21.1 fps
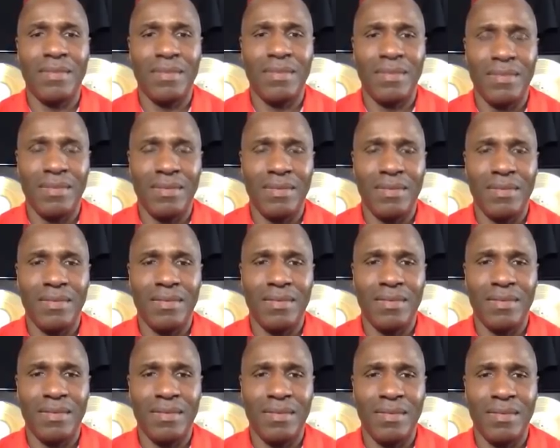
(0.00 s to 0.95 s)

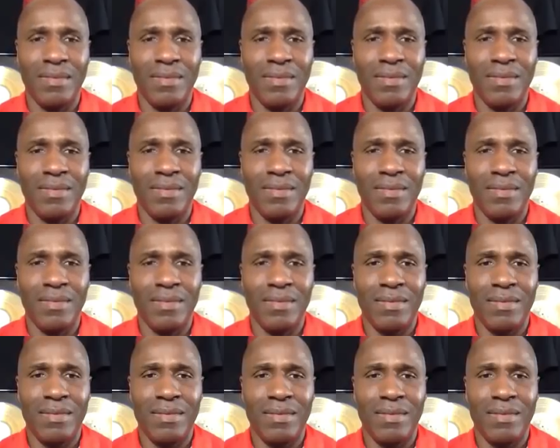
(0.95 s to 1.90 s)

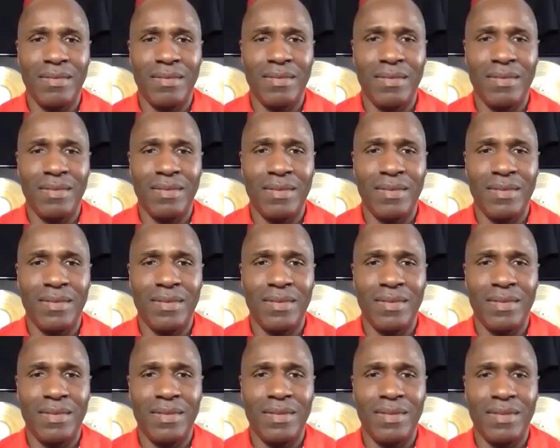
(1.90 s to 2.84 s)

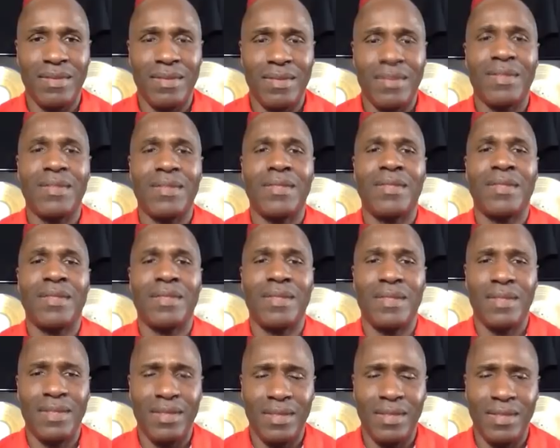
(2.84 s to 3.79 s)

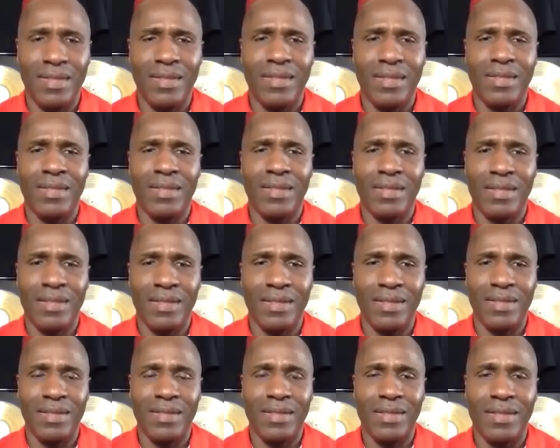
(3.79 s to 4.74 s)

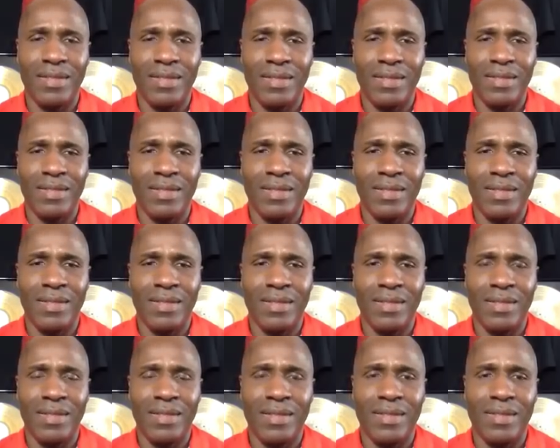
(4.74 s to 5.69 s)

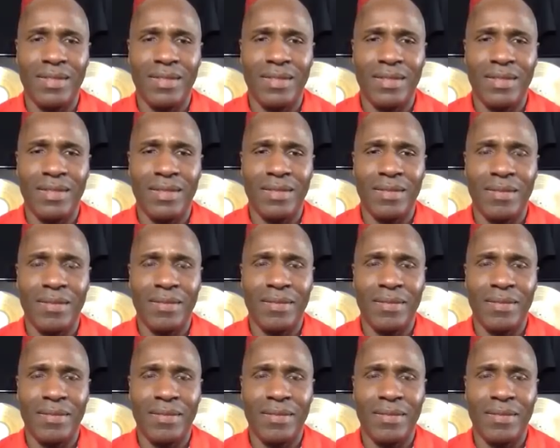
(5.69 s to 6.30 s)
(silent)